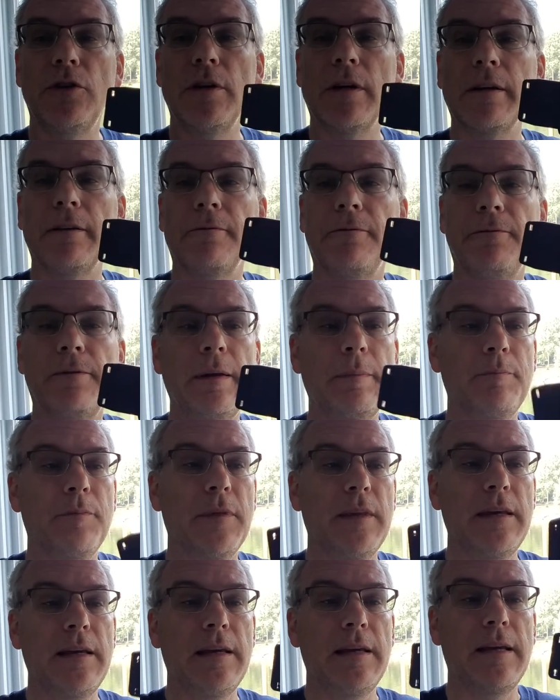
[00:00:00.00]
You can flip
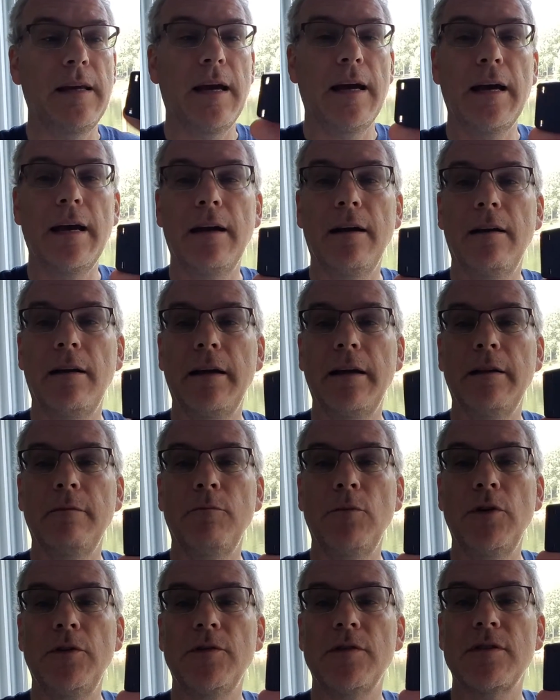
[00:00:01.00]
the,
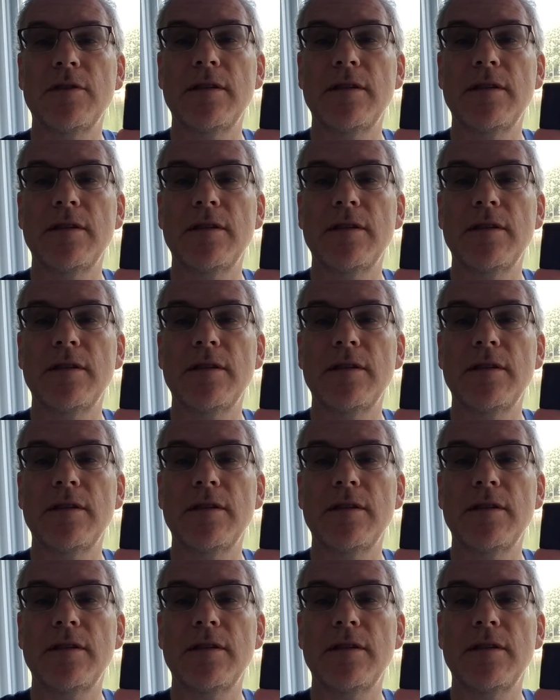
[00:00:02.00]
it moves